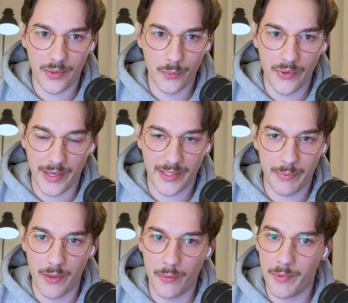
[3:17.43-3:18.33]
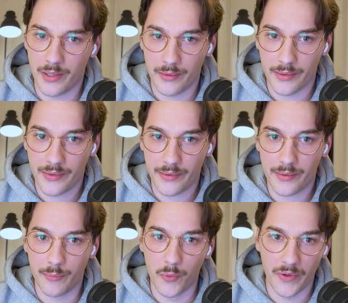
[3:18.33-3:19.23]
user
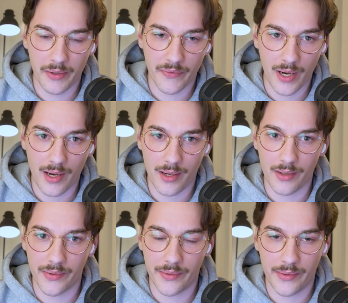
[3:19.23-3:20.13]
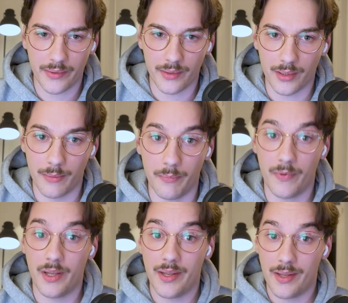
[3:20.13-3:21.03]
experience, moving fast,
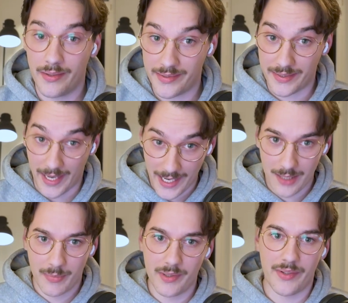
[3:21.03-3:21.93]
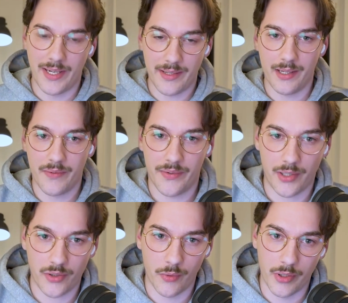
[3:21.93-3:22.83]
scalable data
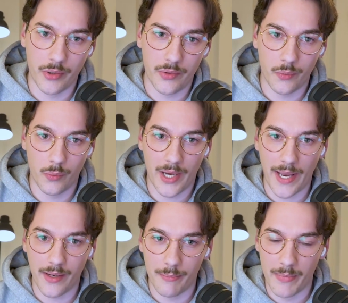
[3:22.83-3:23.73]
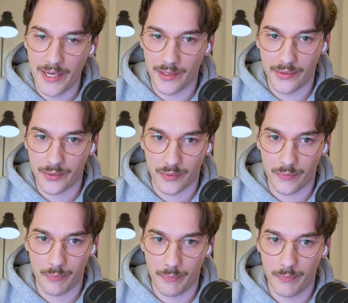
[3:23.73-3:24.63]
infrastructure. You need to handle millions of
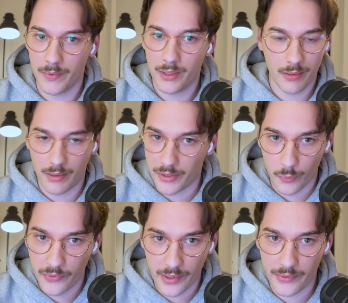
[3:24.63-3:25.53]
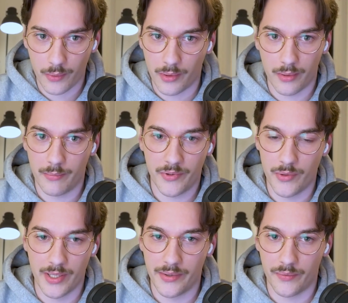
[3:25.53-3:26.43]
users or
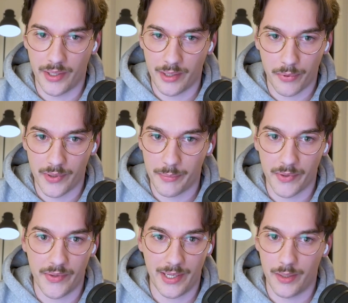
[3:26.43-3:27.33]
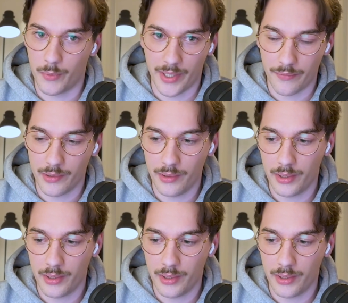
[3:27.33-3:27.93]
trillions of data points per second, whatever.